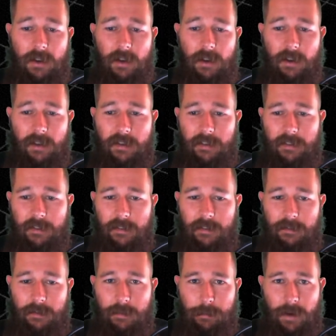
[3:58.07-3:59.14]
and
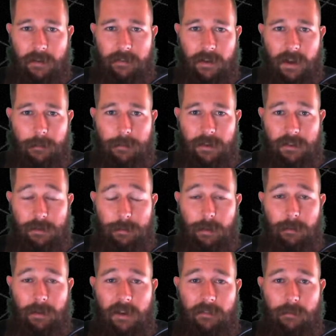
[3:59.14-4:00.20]
the private companies will
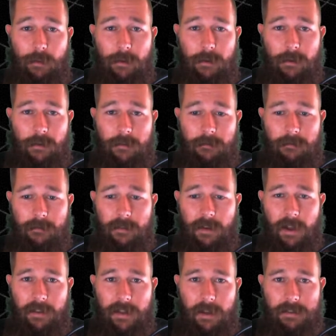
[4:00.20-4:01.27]
probably more
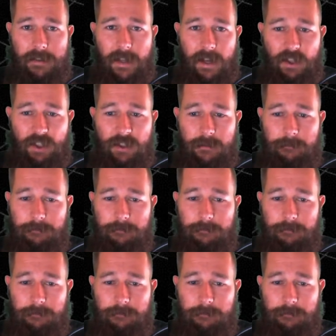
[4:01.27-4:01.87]
at that stage.